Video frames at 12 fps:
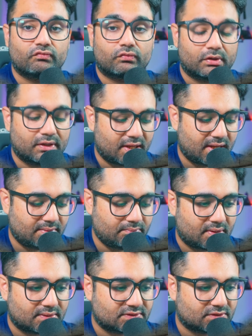for a name.
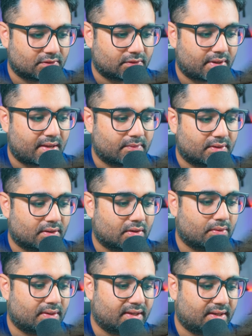So I'm going to
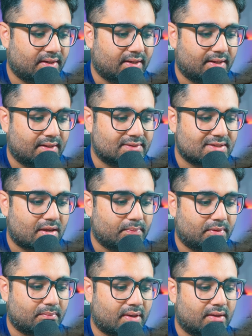go ahead and type
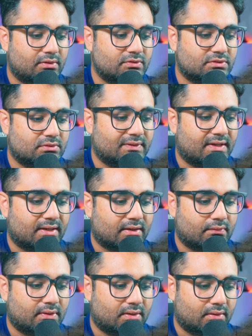in my user that I
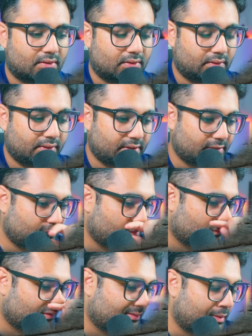created earlier.
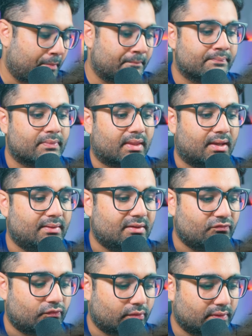And then
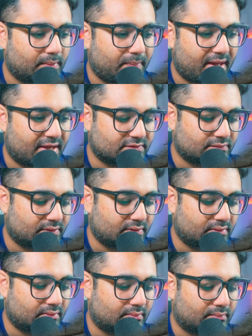for the
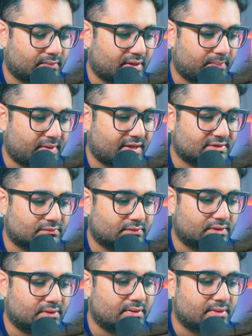password, my password,